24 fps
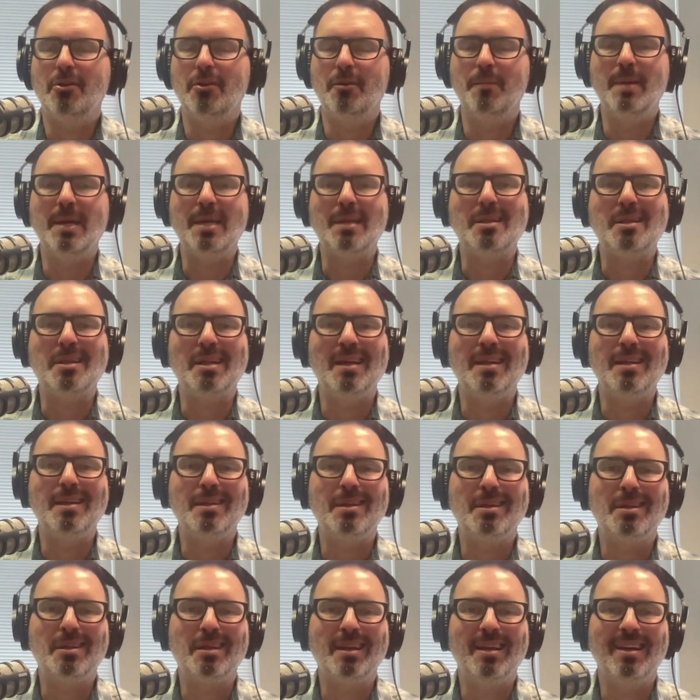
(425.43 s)
it makes
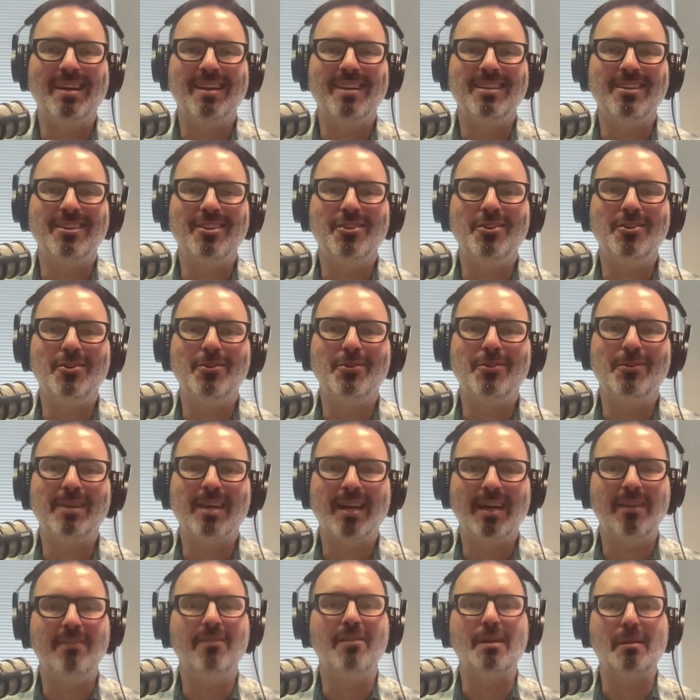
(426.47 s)
sense that you
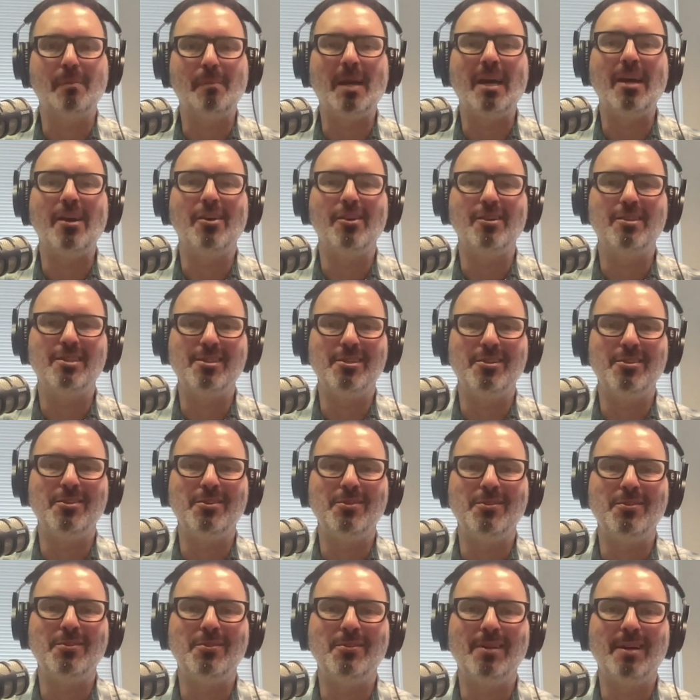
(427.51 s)
kind of aspire
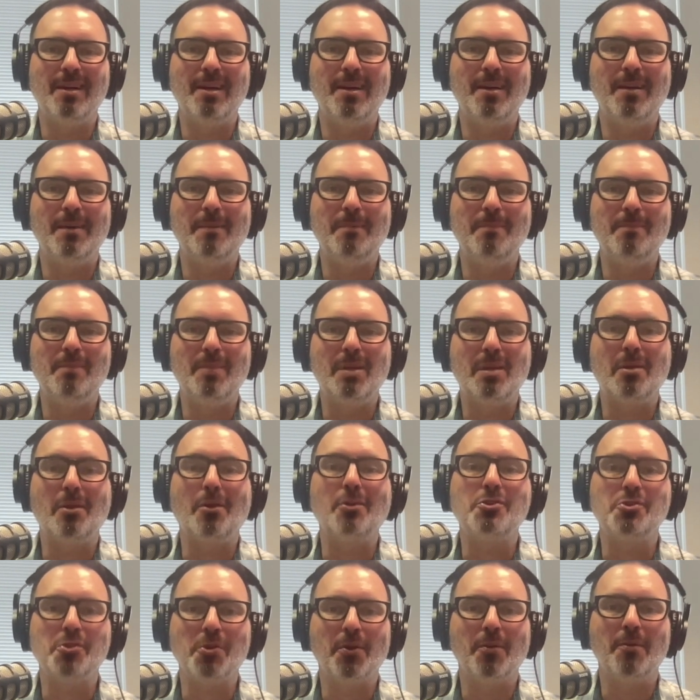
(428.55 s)
to
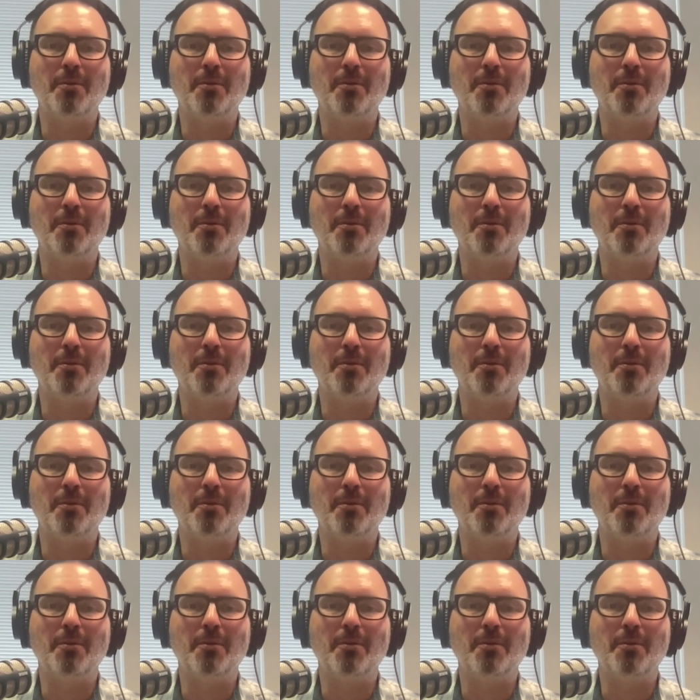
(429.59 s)
start your own